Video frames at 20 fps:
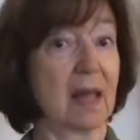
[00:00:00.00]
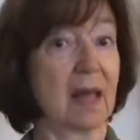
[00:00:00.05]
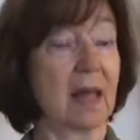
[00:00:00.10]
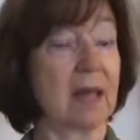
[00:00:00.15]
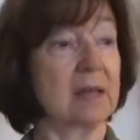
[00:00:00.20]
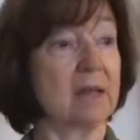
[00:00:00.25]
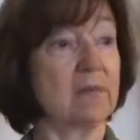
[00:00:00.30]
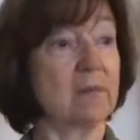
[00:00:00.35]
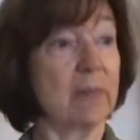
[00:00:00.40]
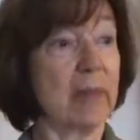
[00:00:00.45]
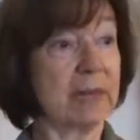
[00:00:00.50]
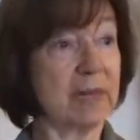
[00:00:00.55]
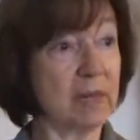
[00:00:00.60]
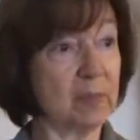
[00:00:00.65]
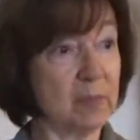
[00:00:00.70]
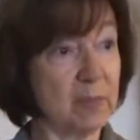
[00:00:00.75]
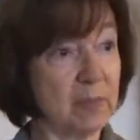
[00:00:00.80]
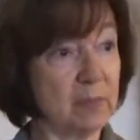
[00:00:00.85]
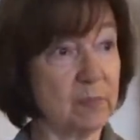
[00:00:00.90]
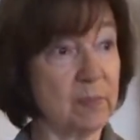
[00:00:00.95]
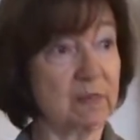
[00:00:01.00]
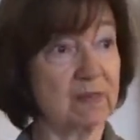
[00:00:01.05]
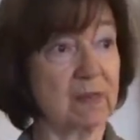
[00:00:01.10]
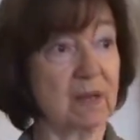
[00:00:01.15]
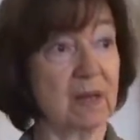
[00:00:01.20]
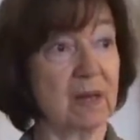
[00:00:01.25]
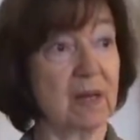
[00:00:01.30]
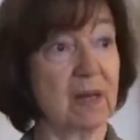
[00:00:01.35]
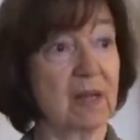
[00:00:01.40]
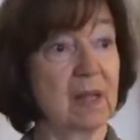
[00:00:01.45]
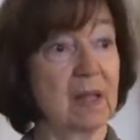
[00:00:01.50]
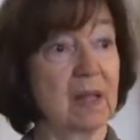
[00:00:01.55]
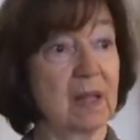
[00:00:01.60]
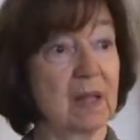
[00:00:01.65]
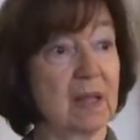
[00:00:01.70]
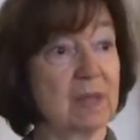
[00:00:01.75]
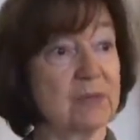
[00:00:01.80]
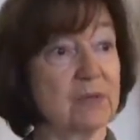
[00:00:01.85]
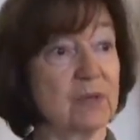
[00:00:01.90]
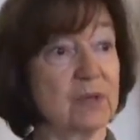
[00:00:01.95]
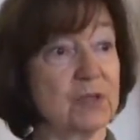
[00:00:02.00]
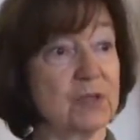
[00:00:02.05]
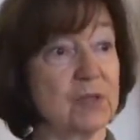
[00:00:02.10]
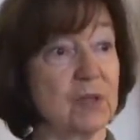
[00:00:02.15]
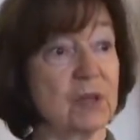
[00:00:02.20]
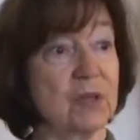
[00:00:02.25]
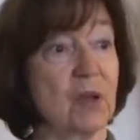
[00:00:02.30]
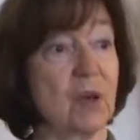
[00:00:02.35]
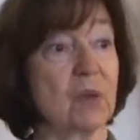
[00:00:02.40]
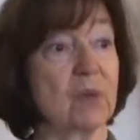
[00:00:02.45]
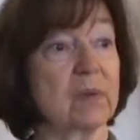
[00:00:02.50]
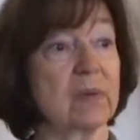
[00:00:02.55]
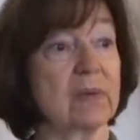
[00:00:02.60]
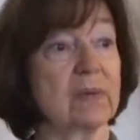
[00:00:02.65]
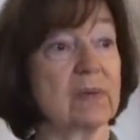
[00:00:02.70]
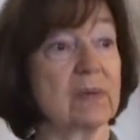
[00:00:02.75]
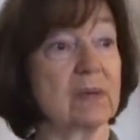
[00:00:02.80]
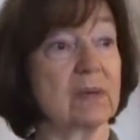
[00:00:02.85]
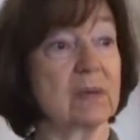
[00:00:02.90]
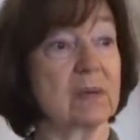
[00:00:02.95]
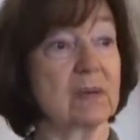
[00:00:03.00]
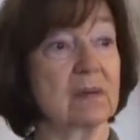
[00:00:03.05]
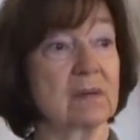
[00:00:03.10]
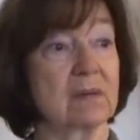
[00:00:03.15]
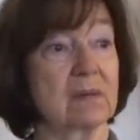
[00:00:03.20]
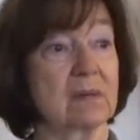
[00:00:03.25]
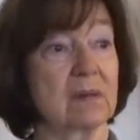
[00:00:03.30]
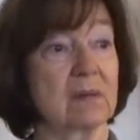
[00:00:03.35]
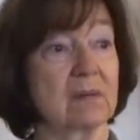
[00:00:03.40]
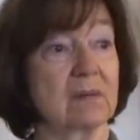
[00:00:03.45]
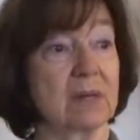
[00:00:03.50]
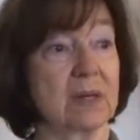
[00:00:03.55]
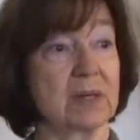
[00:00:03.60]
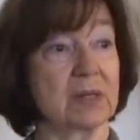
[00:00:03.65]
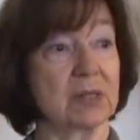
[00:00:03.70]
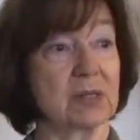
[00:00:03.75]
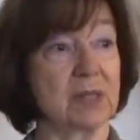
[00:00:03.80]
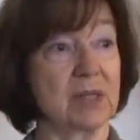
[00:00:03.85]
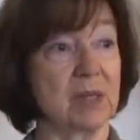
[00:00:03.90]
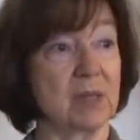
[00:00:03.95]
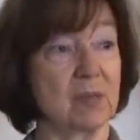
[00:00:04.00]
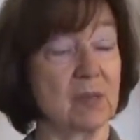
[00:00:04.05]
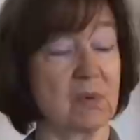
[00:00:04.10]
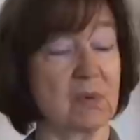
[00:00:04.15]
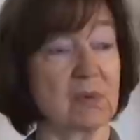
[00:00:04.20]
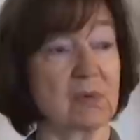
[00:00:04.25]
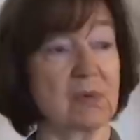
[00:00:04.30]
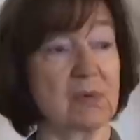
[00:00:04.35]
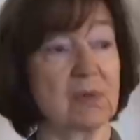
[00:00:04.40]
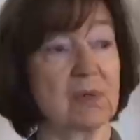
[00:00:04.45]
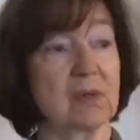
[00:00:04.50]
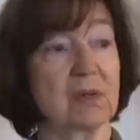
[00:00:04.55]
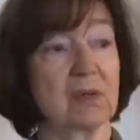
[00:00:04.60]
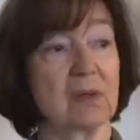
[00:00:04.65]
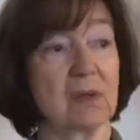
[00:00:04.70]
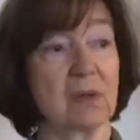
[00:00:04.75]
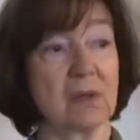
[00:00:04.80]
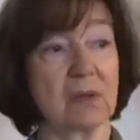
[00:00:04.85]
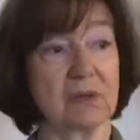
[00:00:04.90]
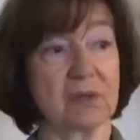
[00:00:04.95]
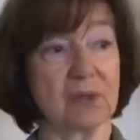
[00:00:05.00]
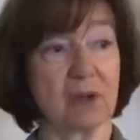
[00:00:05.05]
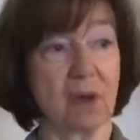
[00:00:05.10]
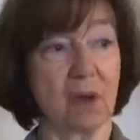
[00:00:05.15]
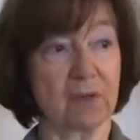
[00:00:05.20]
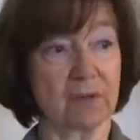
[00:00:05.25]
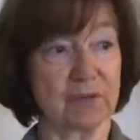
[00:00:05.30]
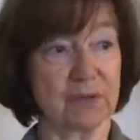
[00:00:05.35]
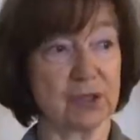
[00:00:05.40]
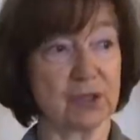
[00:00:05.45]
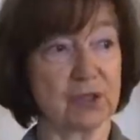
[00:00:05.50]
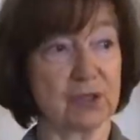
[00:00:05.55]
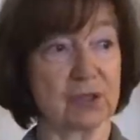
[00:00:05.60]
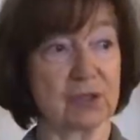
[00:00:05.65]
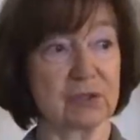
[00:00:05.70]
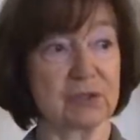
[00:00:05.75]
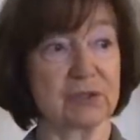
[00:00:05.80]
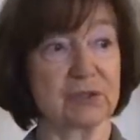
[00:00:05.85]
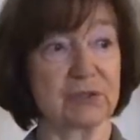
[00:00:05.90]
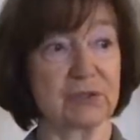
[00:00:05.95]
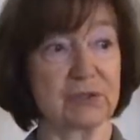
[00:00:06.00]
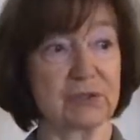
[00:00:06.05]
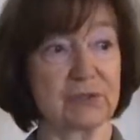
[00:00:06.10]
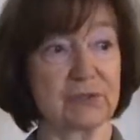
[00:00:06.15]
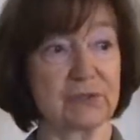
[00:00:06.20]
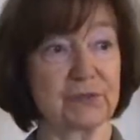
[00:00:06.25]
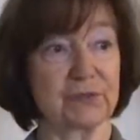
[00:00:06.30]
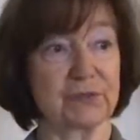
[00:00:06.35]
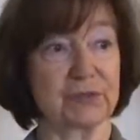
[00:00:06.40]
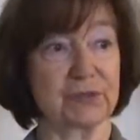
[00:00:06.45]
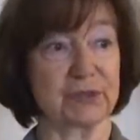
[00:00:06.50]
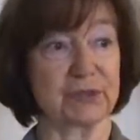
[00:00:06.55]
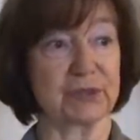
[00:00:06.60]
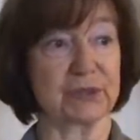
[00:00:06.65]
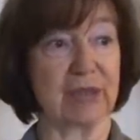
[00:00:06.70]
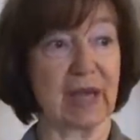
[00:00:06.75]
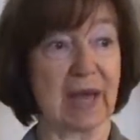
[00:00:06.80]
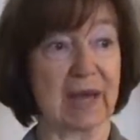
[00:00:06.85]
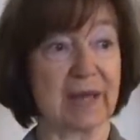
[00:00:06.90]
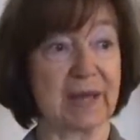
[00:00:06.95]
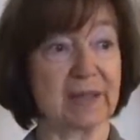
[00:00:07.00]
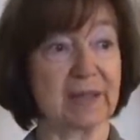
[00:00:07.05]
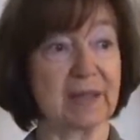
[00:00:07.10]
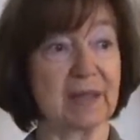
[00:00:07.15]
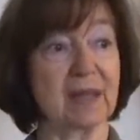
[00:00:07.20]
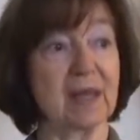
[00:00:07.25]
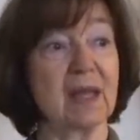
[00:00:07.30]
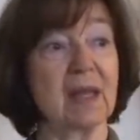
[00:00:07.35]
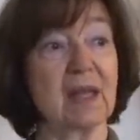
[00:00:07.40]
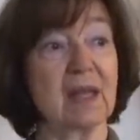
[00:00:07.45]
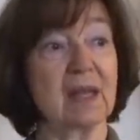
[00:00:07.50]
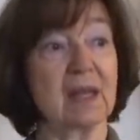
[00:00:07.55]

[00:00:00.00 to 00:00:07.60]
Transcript: And many people were, it was not only the, you know, regime or the official sort of society,